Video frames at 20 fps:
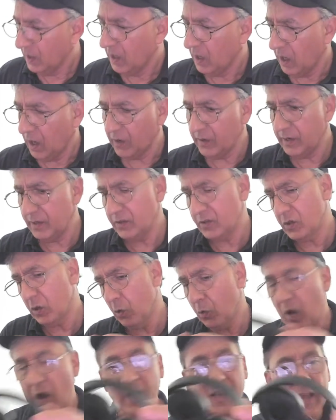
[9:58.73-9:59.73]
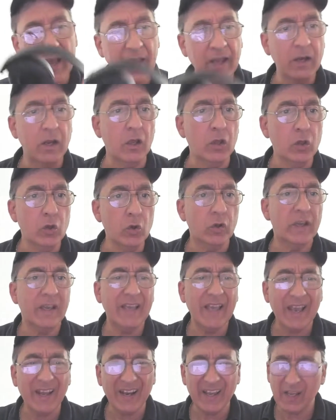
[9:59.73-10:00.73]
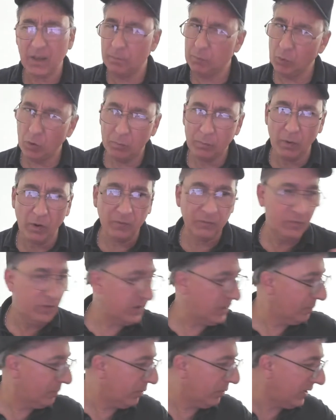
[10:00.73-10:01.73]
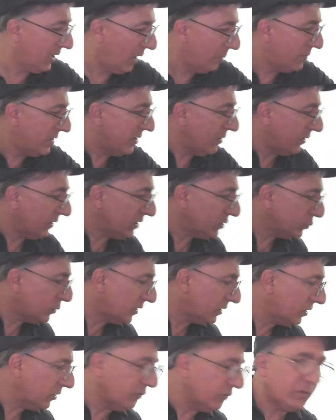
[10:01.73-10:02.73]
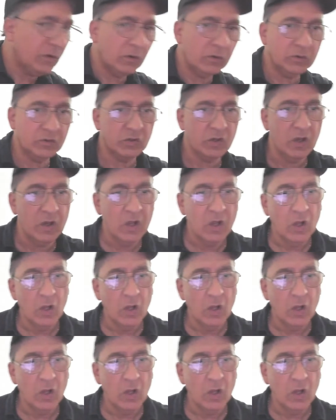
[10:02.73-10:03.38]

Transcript: all right so again you could get like a ballpark figure but I'll be honest with you folks